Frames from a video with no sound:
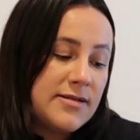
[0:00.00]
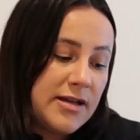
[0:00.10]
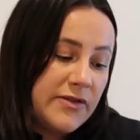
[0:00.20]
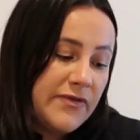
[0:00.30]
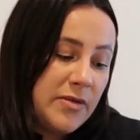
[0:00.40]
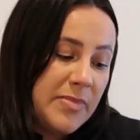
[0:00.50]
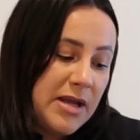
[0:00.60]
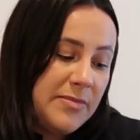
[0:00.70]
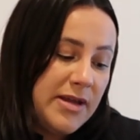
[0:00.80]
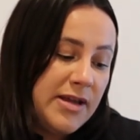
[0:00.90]
Cetaphil
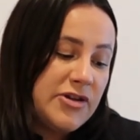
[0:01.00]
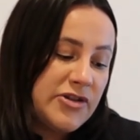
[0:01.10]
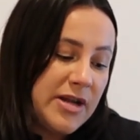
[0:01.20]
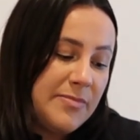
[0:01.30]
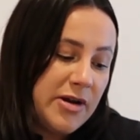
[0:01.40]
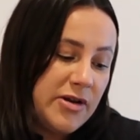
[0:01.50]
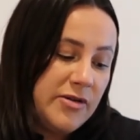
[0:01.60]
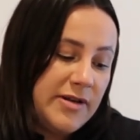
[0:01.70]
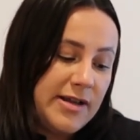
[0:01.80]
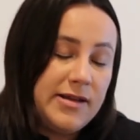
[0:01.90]
Baby Shea
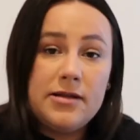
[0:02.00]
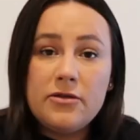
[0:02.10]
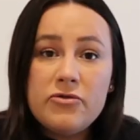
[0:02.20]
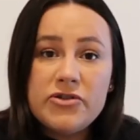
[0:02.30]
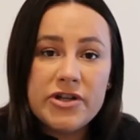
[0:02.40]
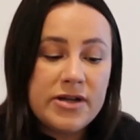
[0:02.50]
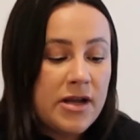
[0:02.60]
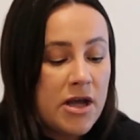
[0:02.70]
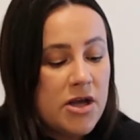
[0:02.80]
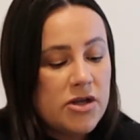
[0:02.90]
Butter Daily
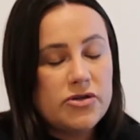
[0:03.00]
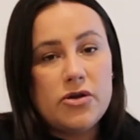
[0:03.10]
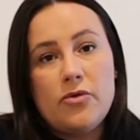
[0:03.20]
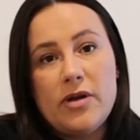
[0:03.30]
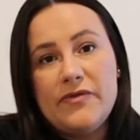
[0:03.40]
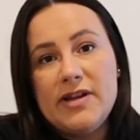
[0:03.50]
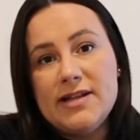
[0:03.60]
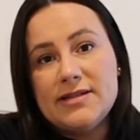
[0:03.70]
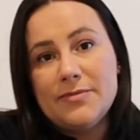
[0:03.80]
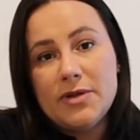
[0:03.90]
Lotion. So if you
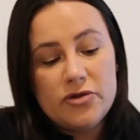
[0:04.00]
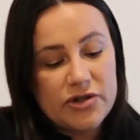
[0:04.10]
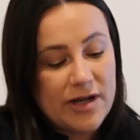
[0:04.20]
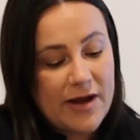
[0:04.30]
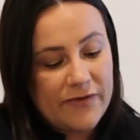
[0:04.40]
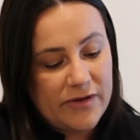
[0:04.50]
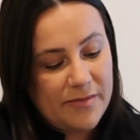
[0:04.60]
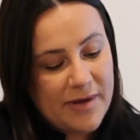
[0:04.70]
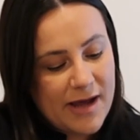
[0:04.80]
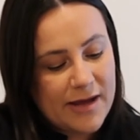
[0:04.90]
need some lotion after
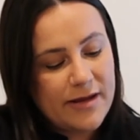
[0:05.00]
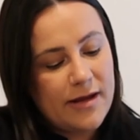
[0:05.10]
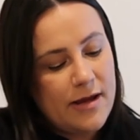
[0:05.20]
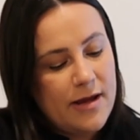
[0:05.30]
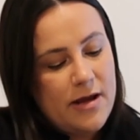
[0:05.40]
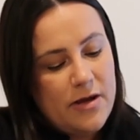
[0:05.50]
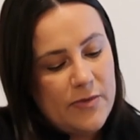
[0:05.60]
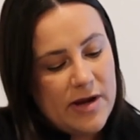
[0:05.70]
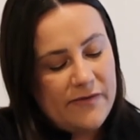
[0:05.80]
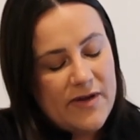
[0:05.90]
the bath,
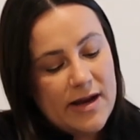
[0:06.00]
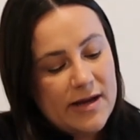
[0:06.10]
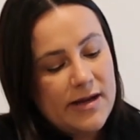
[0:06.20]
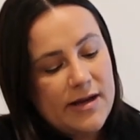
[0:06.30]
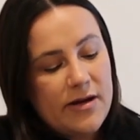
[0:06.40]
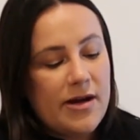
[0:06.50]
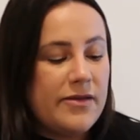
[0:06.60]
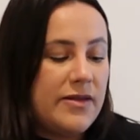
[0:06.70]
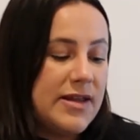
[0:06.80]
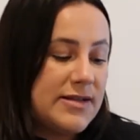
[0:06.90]
we have that in here.
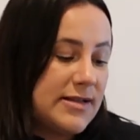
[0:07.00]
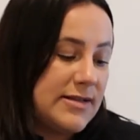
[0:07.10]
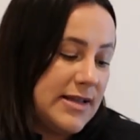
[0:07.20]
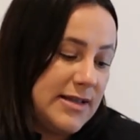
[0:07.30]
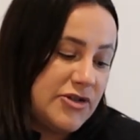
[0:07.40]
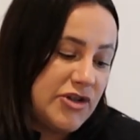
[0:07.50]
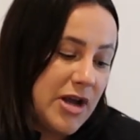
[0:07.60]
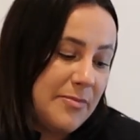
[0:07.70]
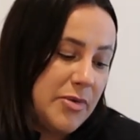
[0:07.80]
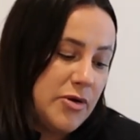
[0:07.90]
And this is his
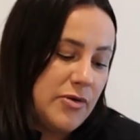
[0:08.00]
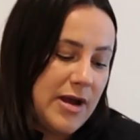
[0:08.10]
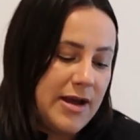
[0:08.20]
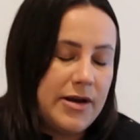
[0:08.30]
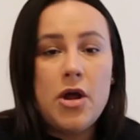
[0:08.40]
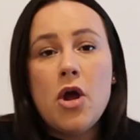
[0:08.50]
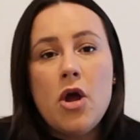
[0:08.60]
shampoo and